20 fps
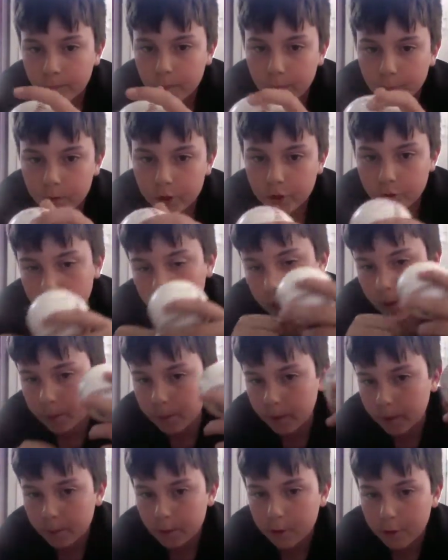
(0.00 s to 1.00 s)
But you want to
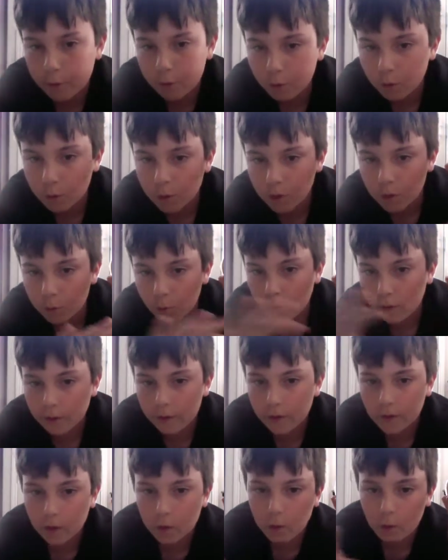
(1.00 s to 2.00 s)
be able to throw it on one of
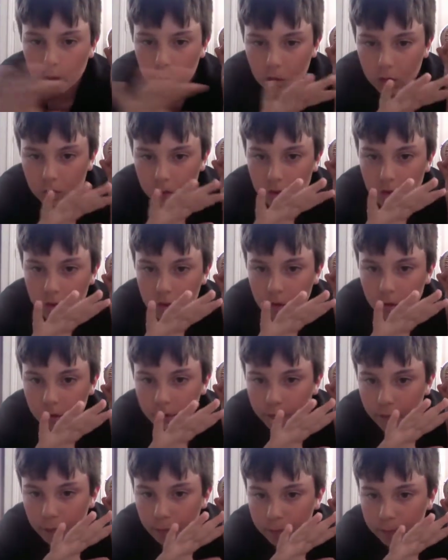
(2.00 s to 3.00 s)
the corners
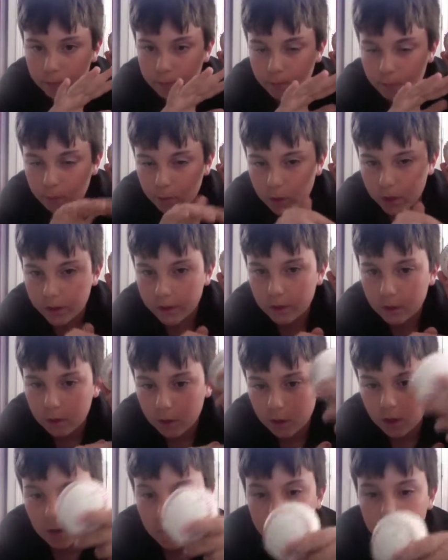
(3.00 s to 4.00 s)
of the plate,
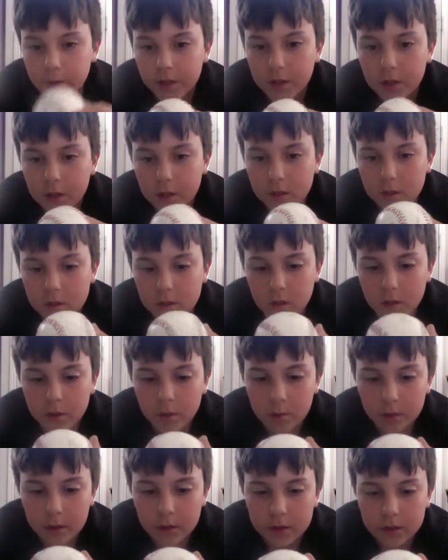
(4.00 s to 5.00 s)
because
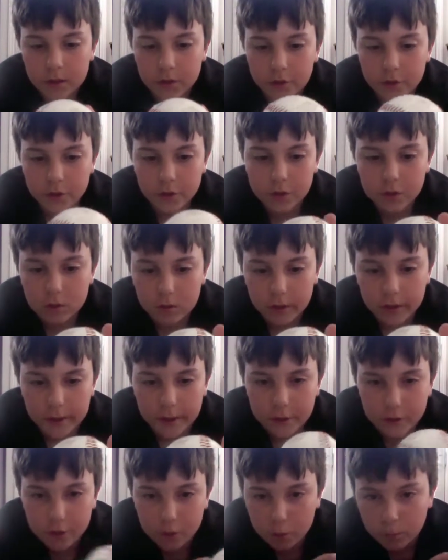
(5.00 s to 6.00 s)
otherwise it's just like
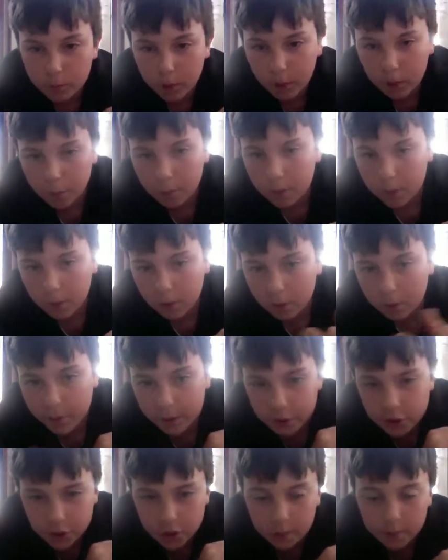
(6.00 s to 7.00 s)
a 2-mile-per-hour
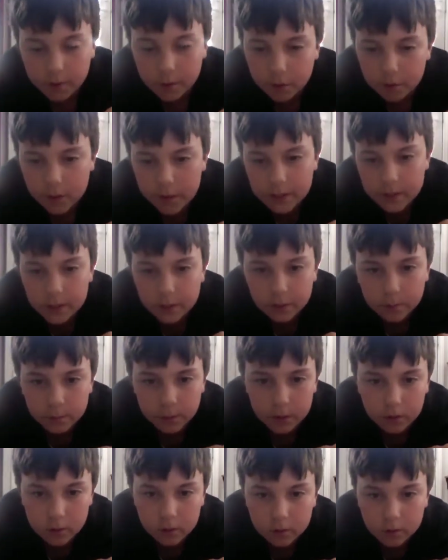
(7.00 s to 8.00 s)
pitch coming right down the
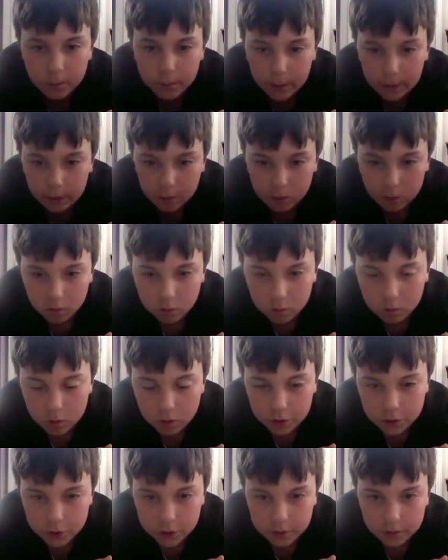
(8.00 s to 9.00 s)
middle and the batter will
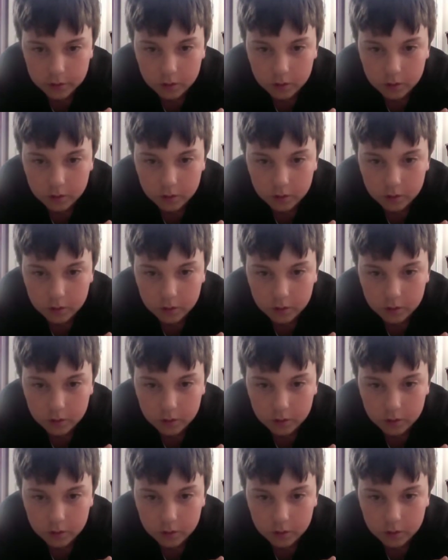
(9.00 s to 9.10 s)
crush it.